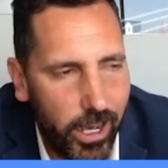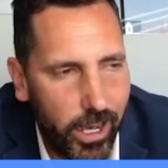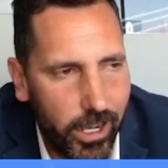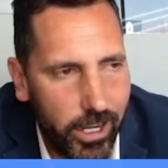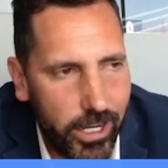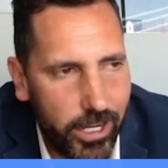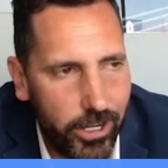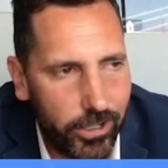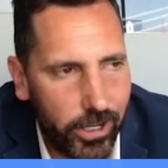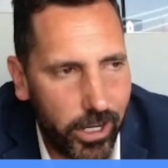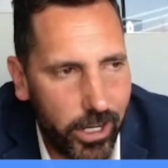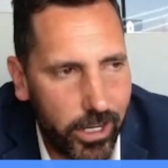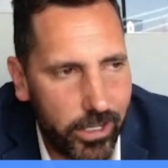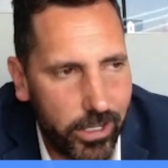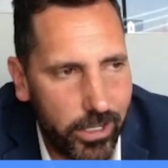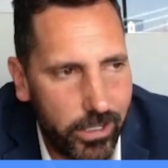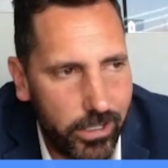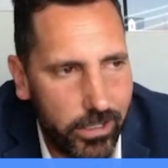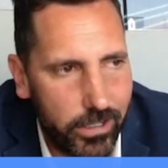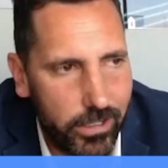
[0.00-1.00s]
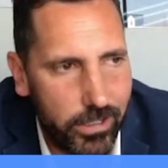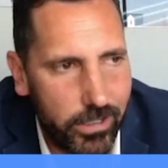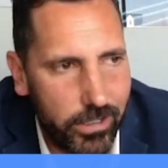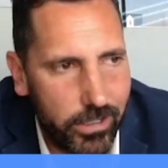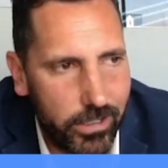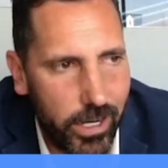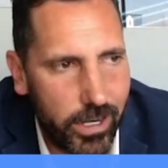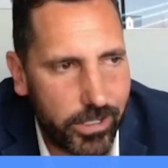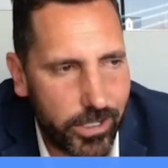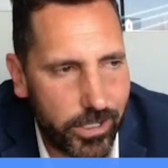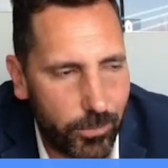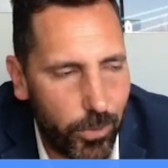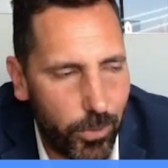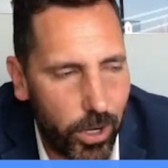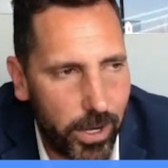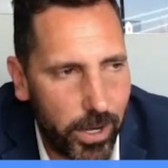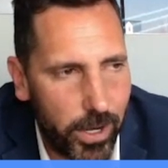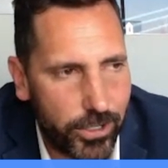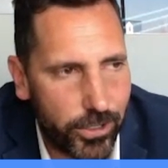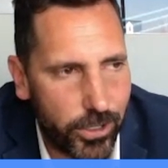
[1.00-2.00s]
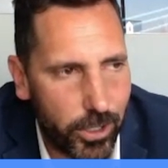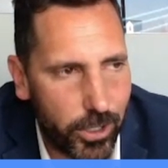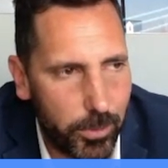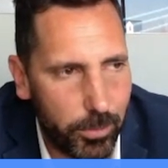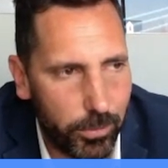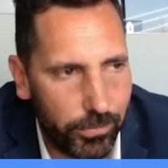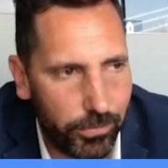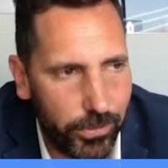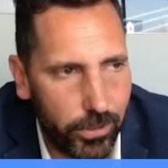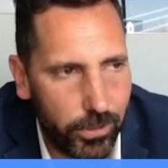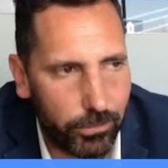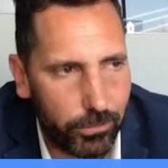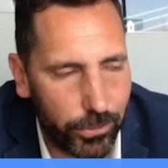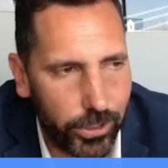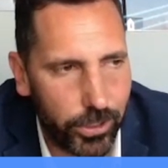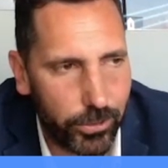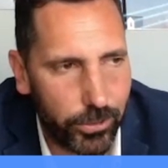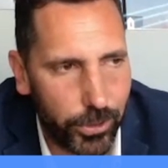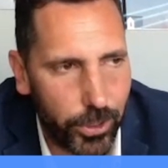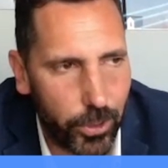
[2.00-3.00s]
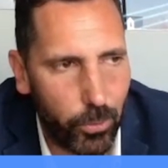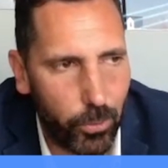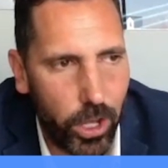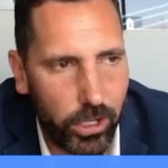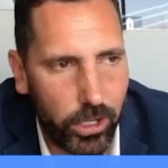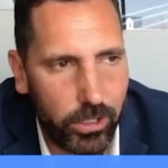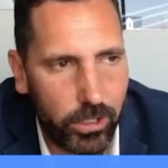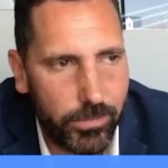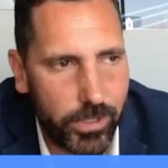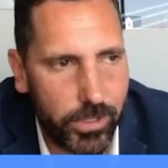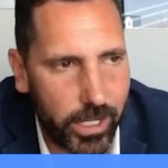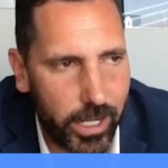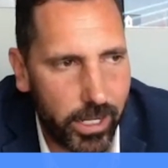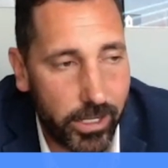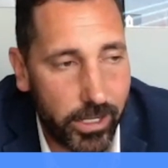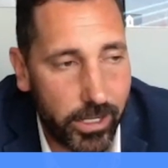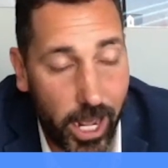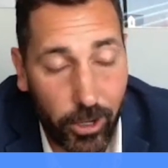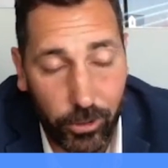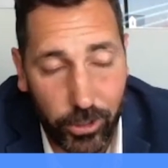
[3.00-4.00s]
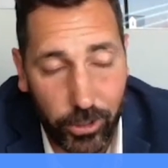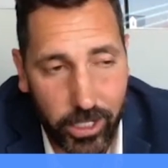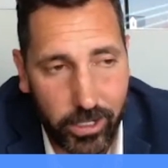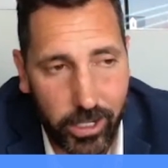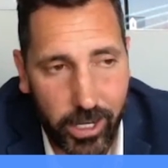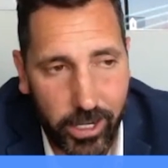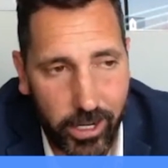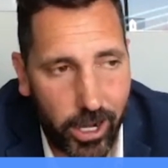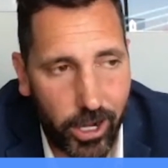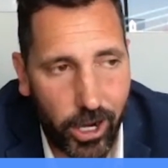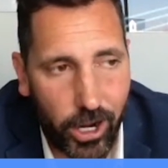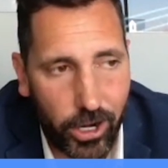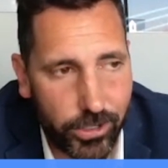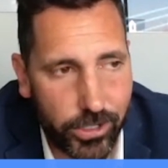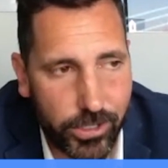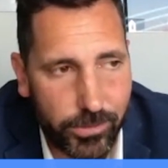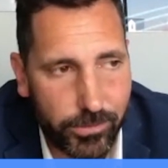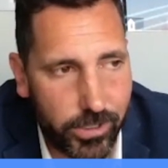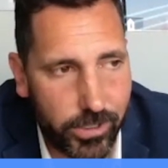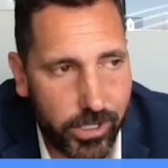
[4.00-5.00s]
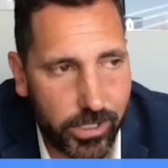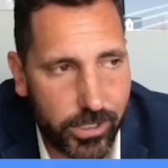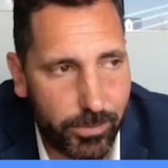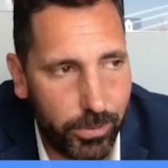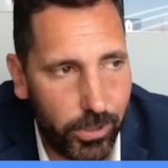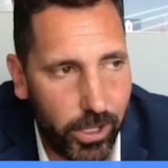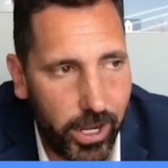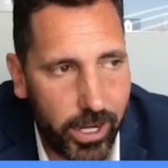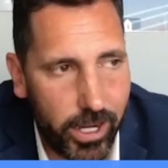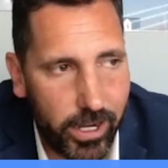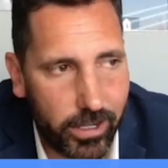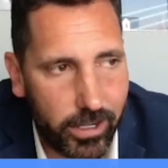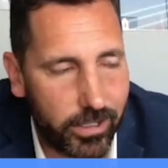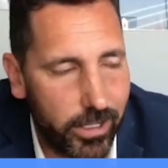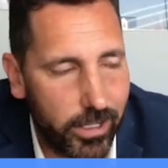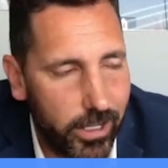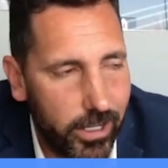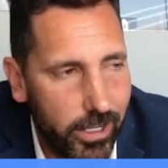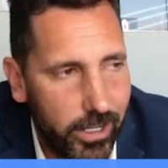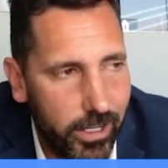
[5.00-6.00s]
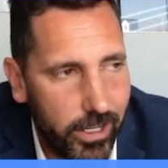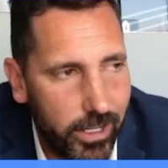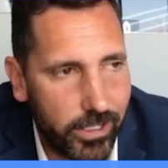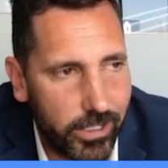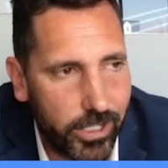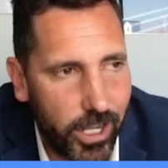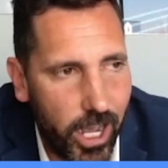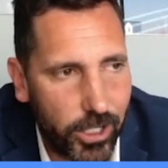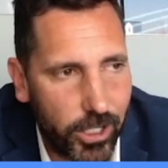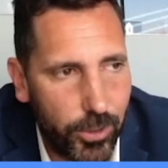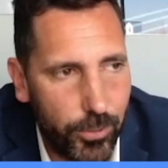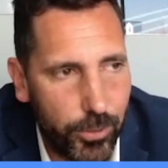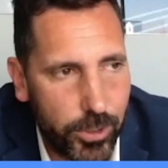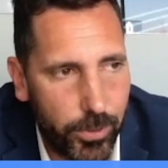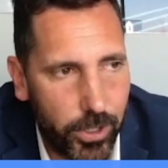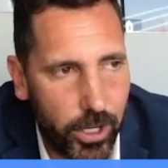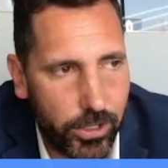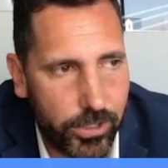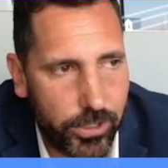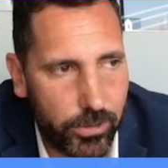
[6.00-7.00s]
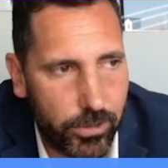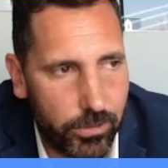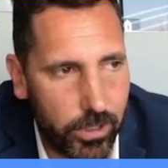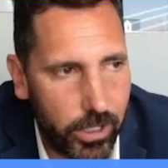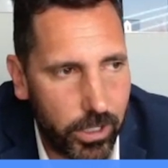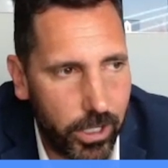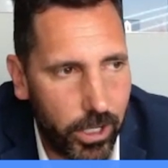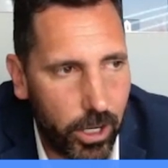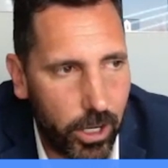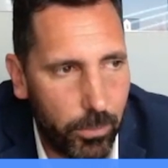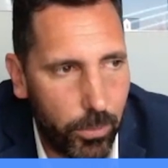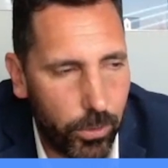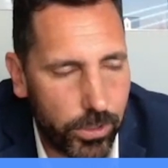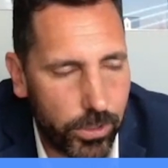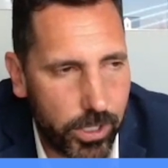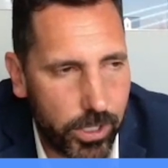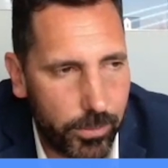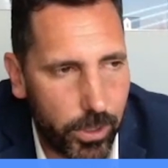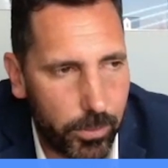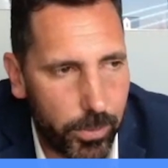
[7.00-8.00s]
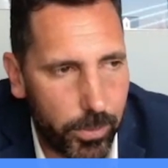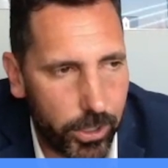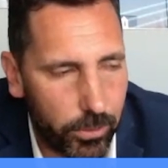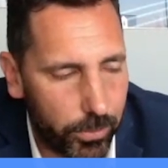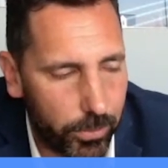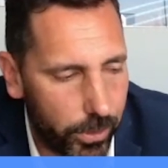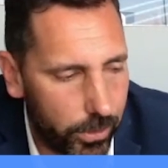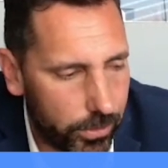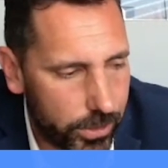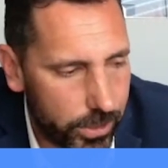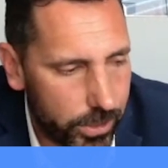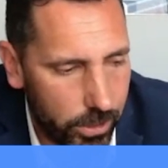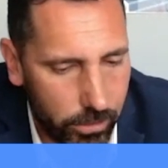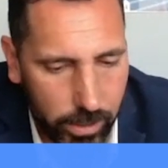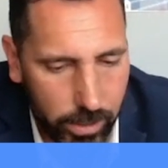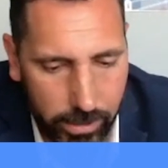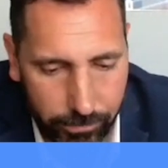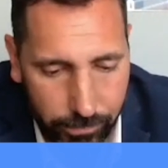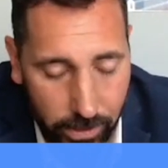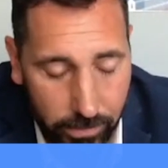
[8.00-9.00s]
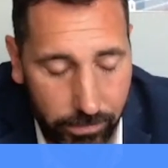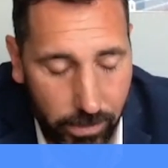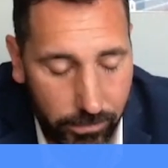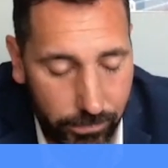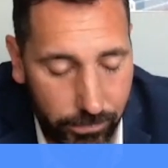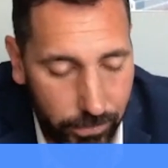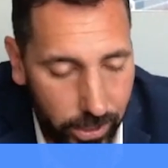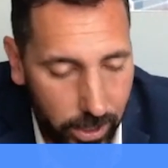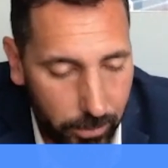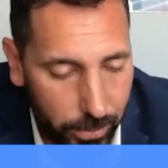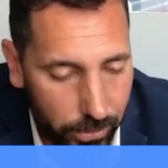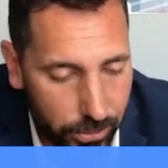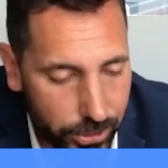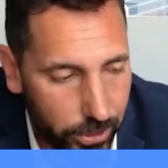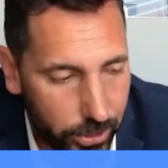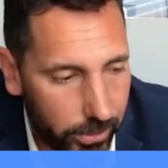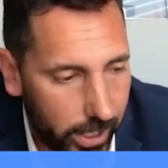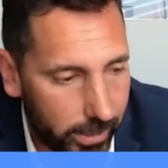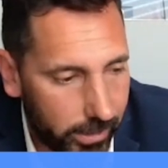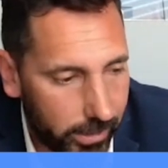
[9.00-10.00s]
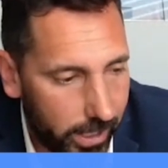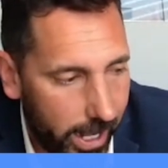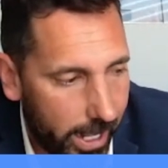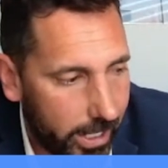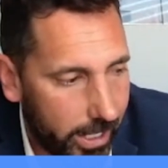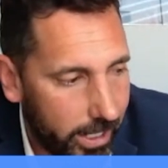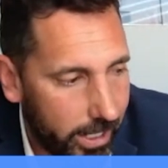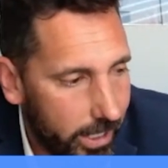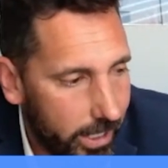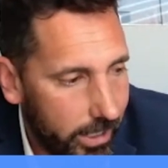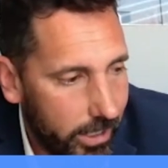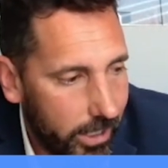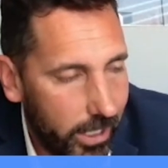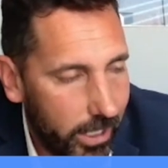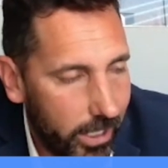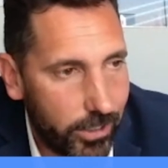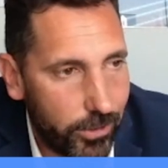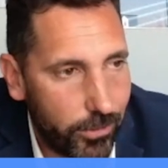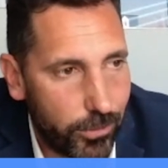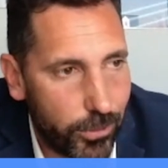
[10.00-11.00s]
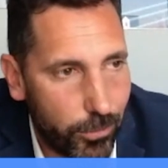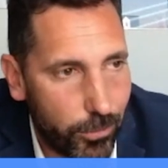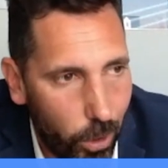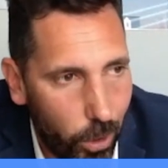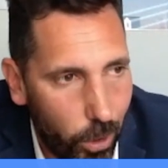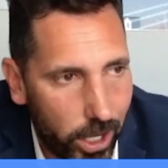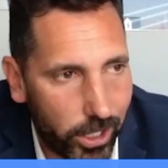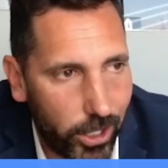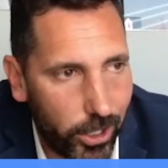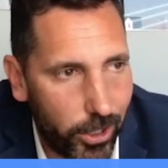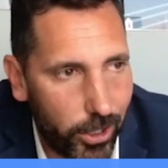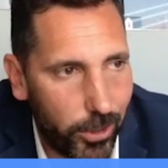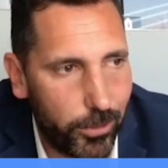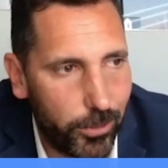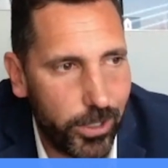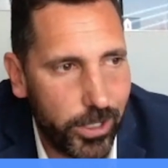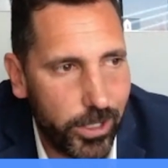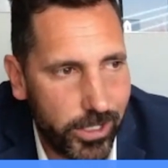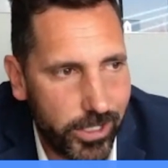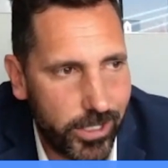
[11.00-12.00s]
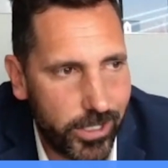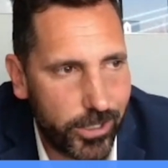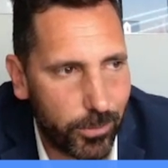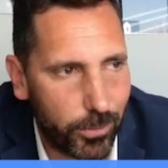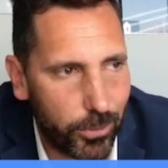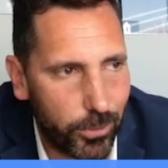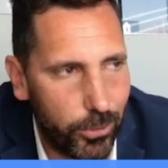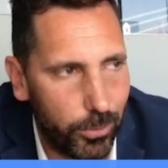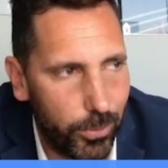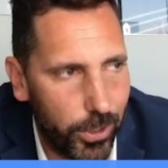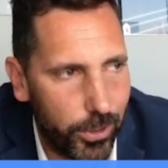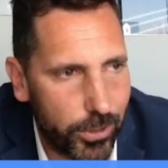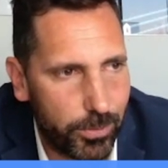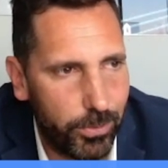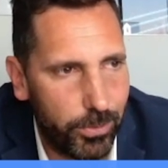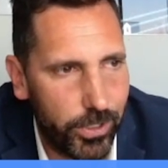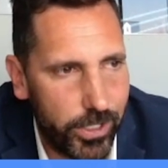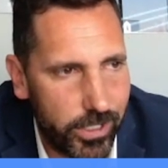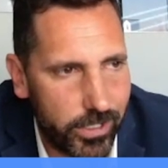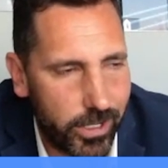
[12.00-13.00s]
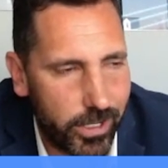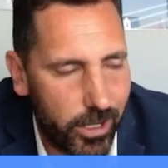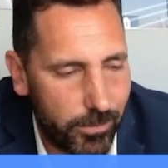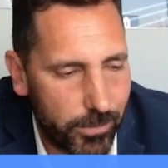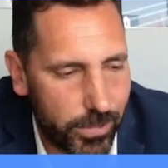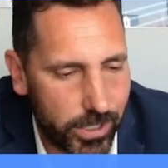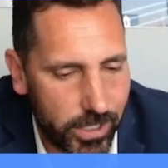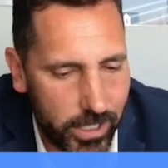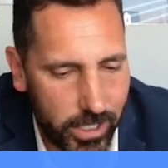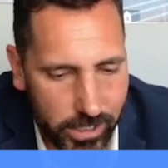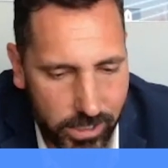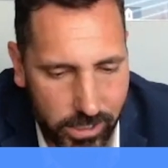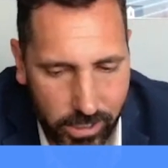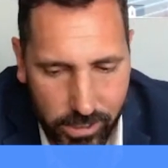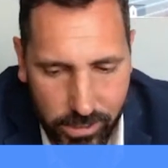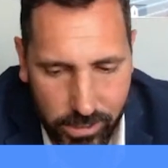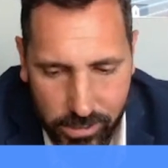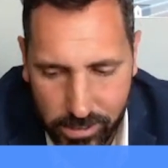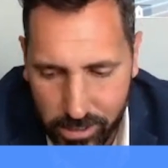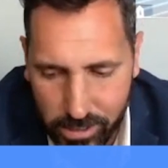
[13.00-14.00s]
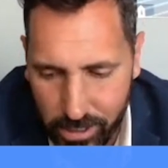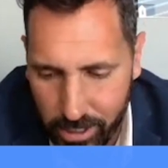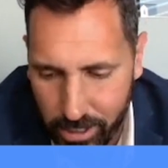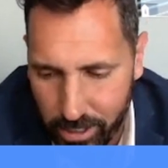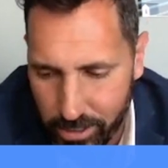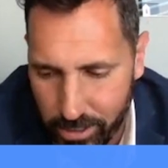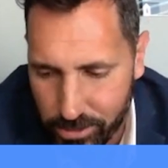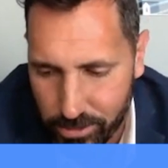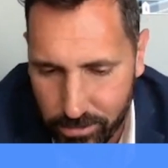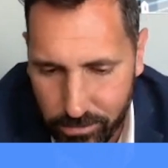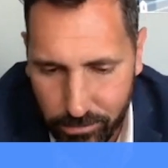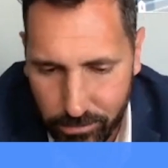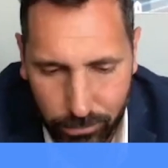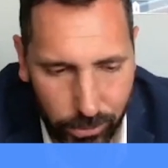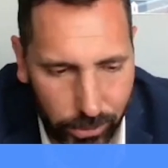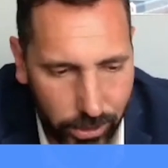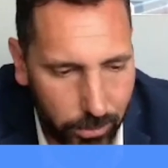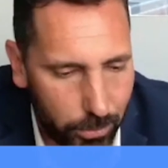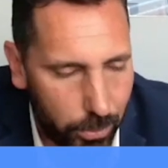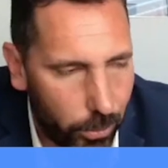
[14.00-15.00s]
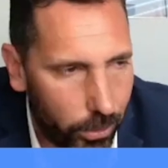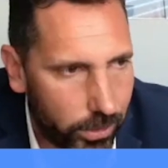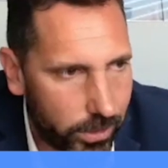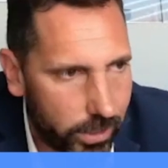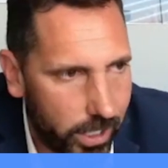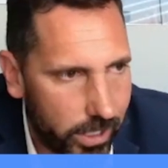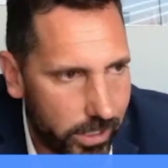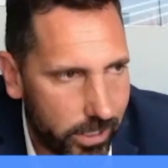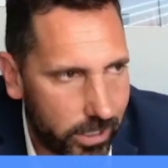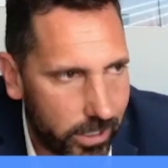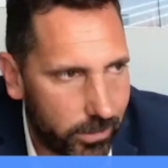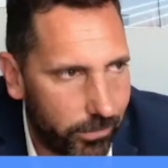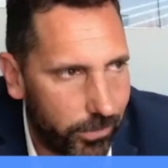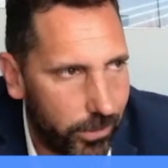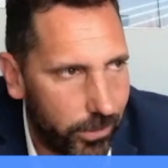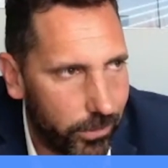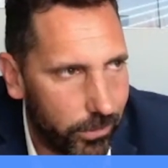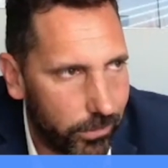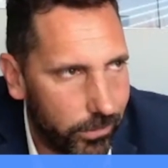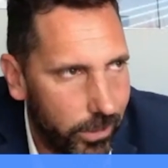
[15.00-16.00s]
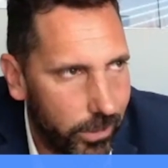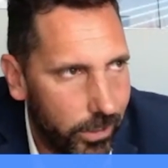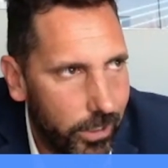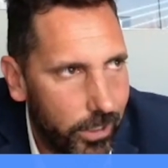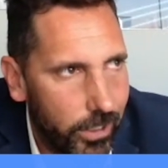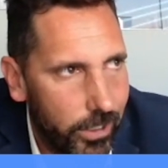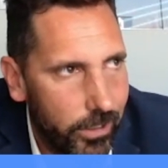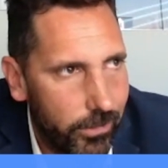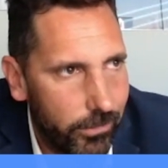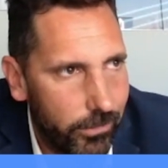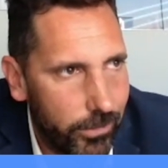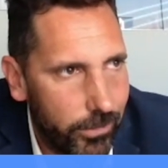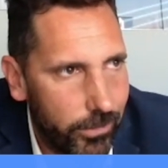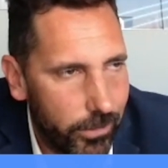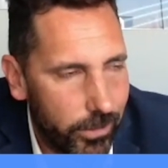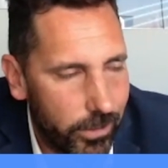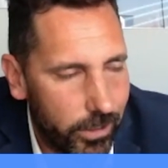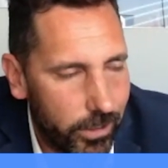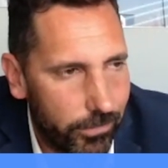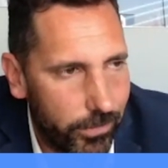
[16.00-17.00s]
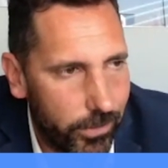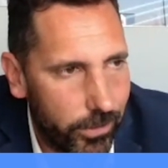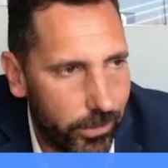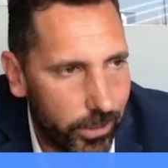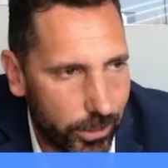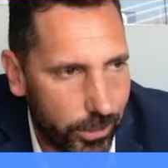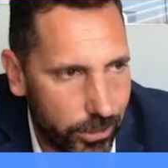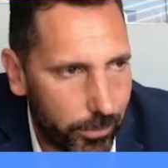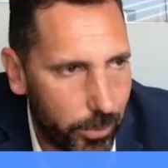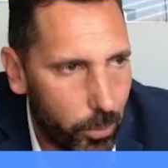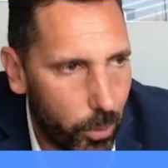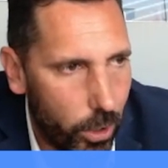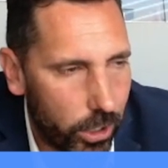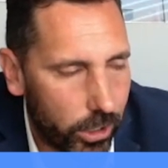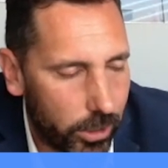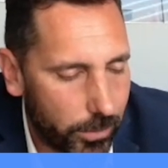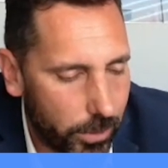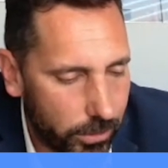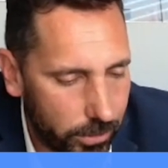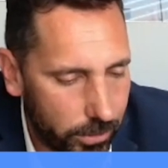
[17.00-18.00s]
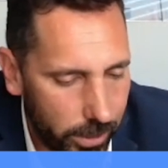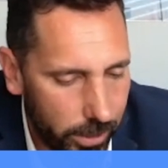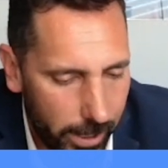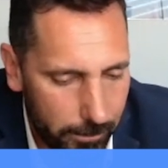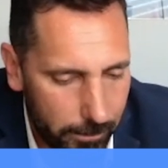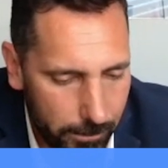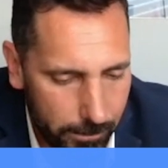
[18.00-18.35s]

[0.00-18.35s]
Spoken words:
here at Denison, want to make sure that people feel really welcome to get not only an honored display and talk to us, but also get on board some of the bigger boats. So if you're at a boat show like that and you want to go see some cool boats, please come see us, because it's really important to us that you feel extremely welcome to do that.